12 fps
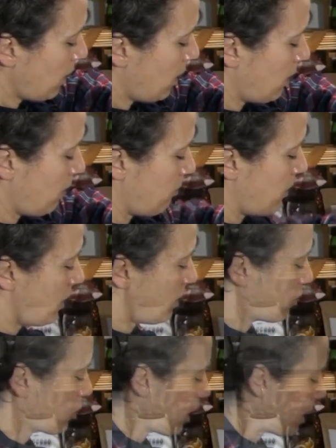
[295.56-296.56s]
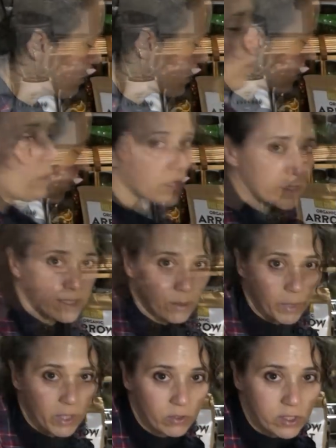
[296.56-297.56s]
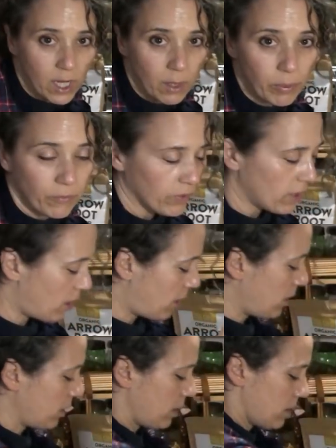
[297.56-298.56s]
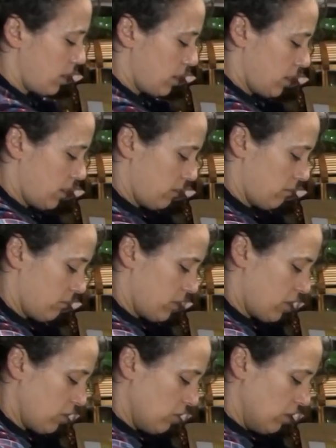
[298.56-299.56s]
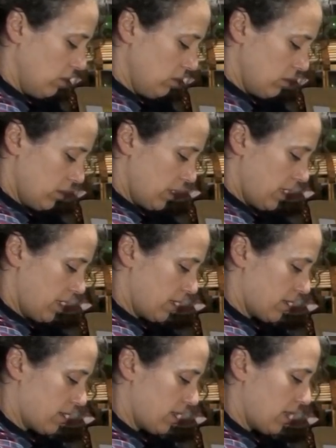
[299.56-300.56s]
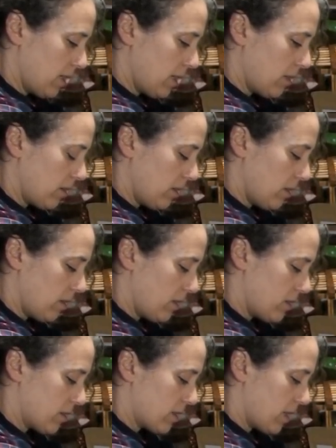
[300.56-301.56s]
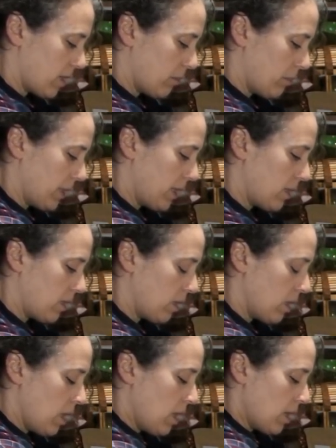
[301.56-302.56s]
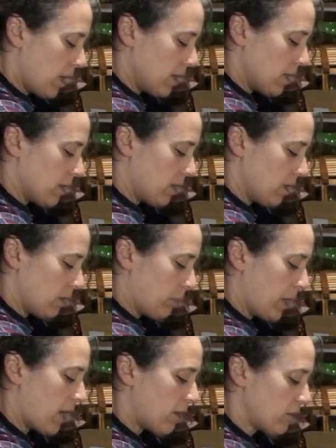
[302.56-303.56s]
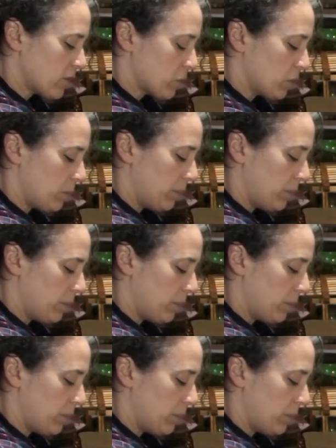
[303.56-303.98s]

a chopstick or some other type of long tool and stick it down in there and just kind of blend it The powders will